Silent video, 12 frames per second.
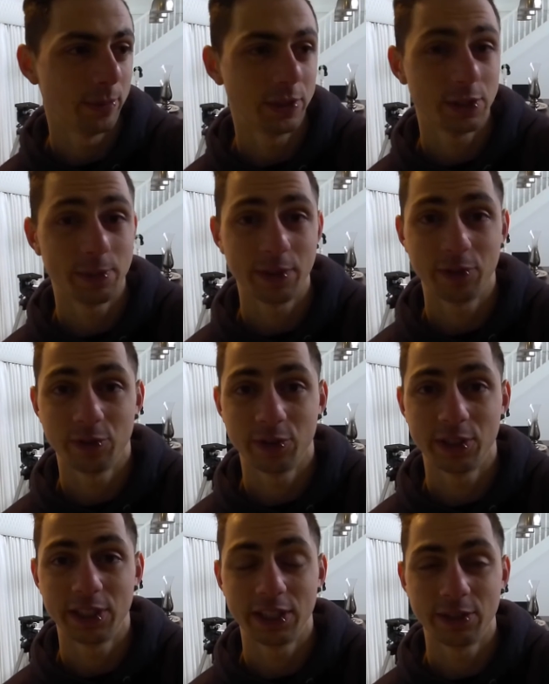Just been
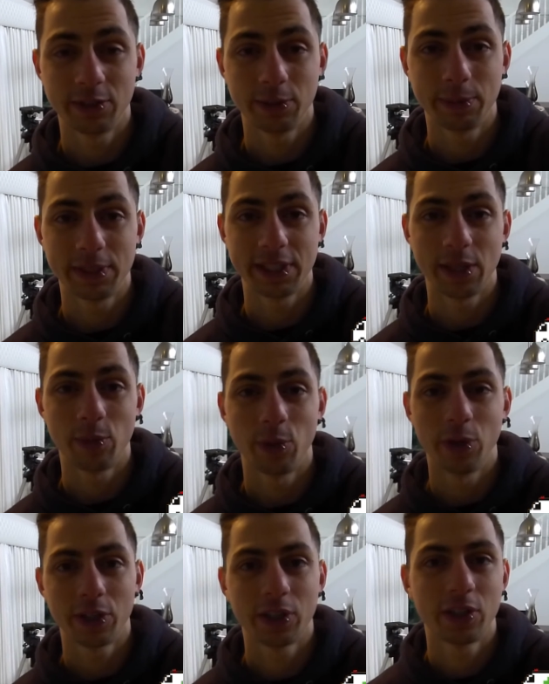really busy at
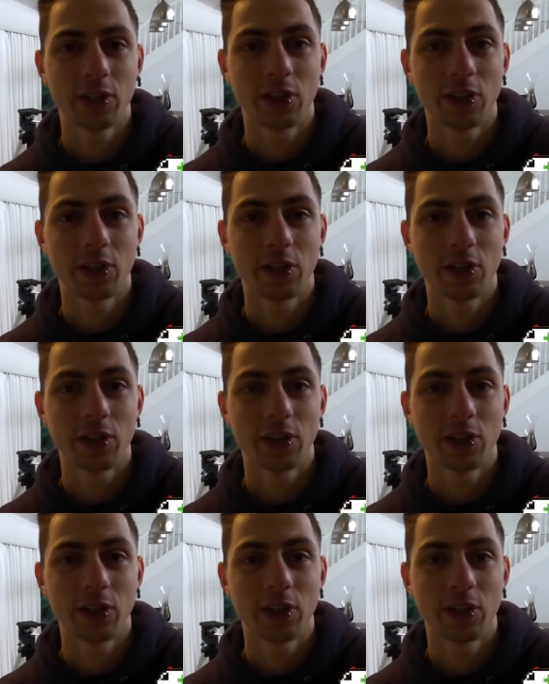work.